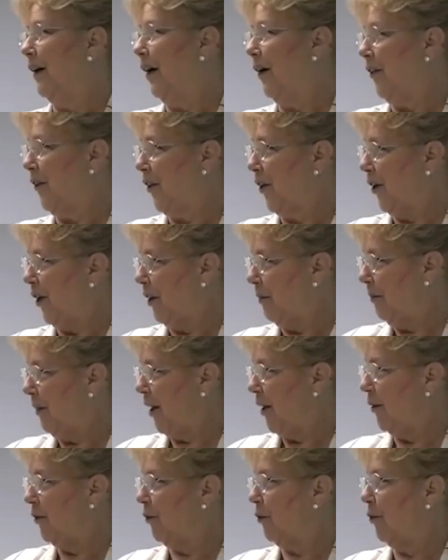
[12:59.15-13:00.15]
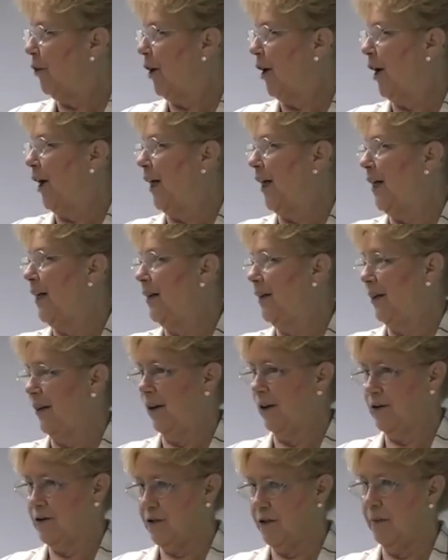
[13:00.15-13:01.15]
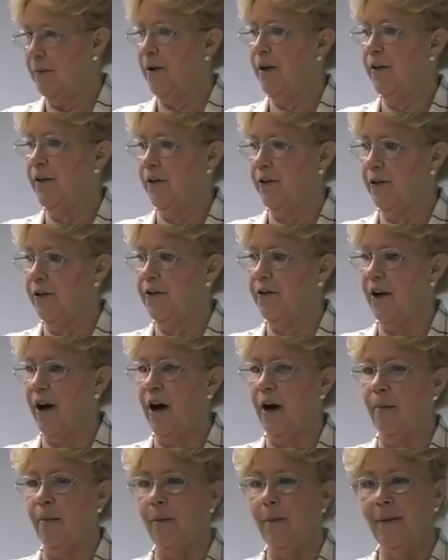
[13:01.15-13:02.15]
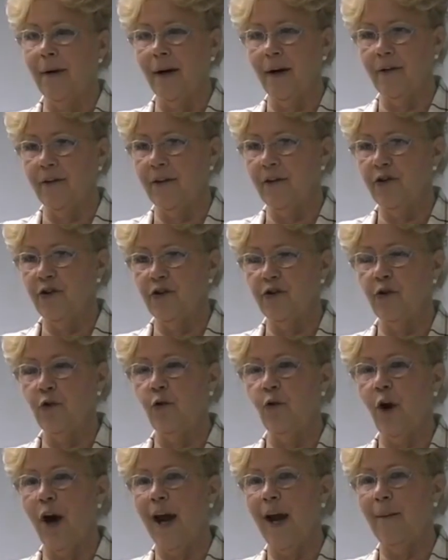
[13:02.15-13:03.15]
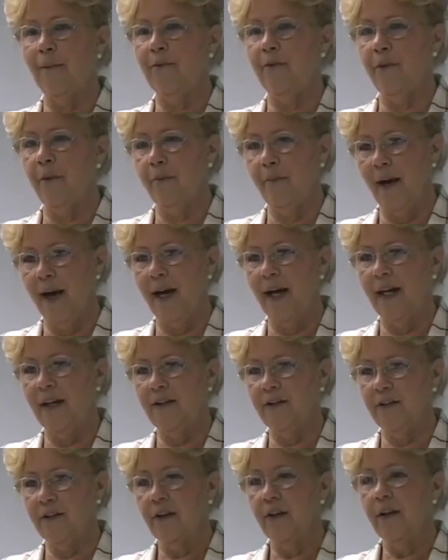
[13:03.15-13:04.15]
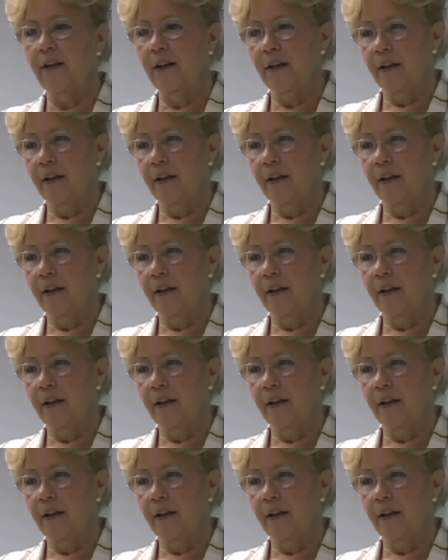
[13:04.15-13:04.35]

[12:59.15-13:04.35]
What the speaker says: or the gunmetal gray or some other desirable, because it just grabs the base